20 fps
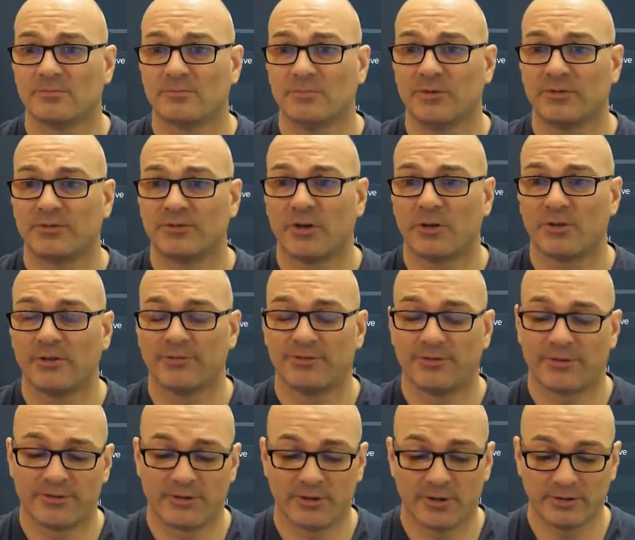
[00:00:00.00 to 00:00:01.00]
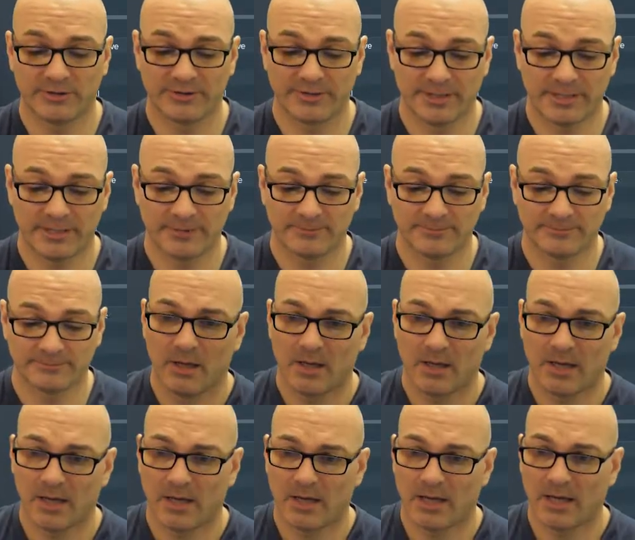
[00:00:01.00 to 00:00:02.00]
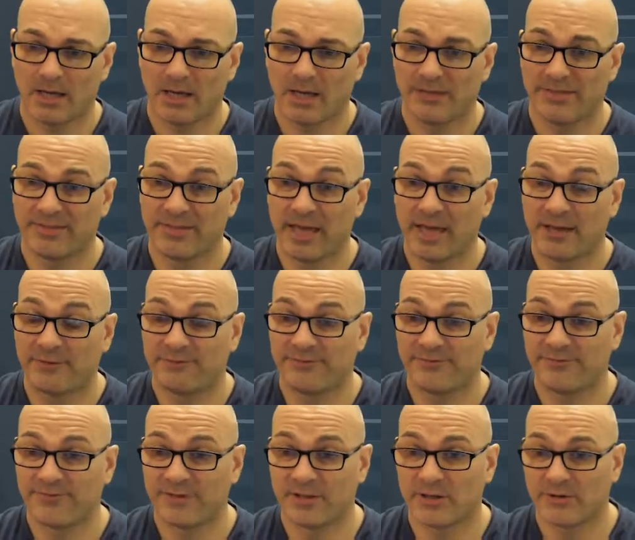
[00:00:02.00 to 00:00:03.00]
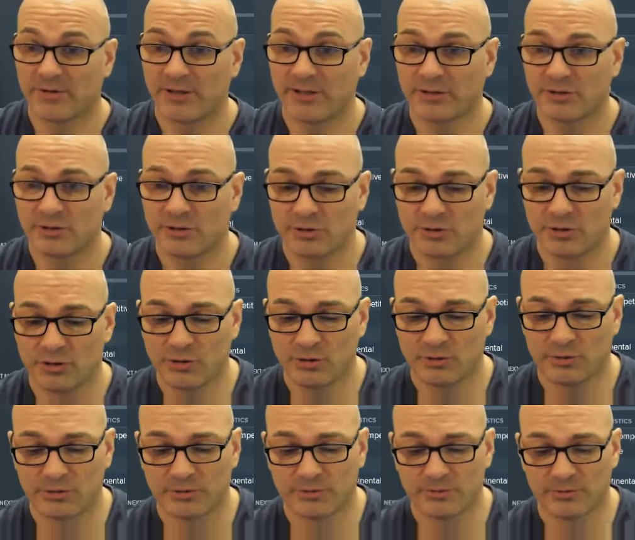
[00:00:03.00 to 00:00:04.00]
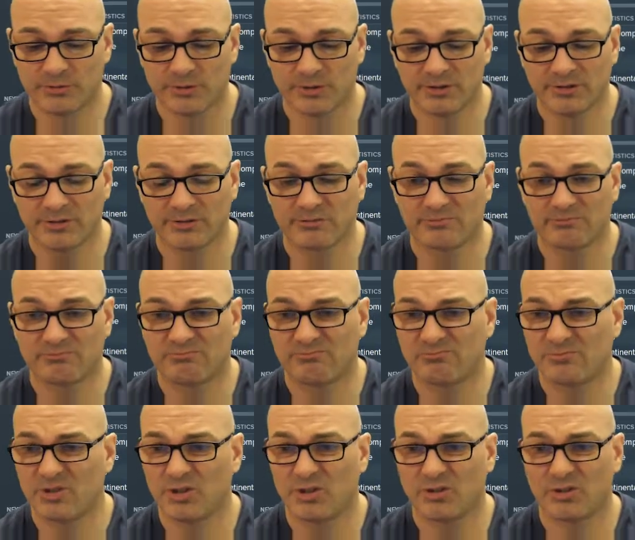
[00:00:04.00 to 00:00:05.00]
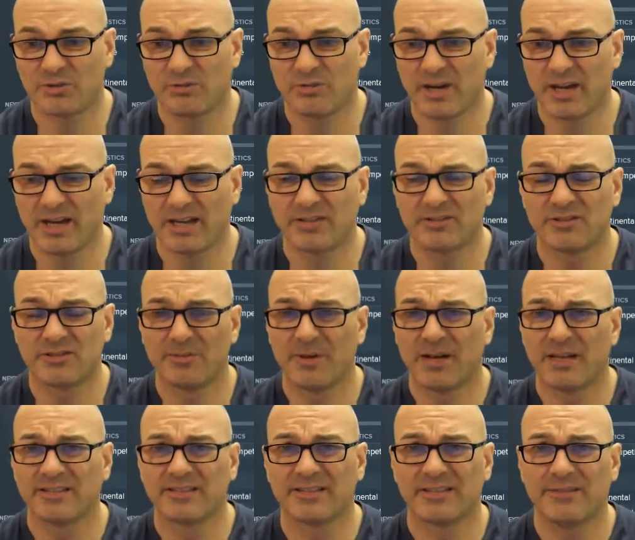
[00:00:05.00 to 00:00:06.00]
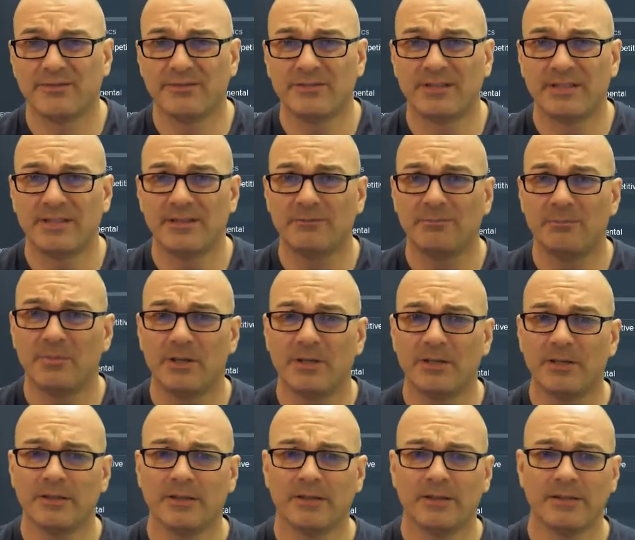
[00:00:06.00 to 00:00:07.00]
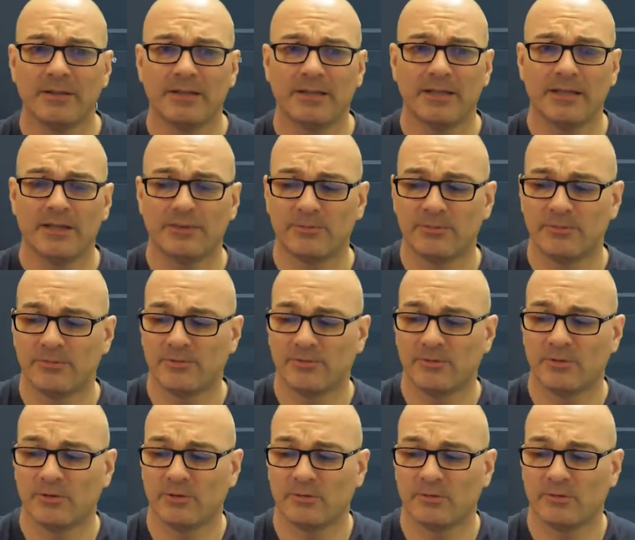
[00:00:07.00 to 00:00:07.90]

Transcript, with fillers: We sold him for thirteen, uh, and that figure is due to is due to rise to about seventeen million, I think it is, with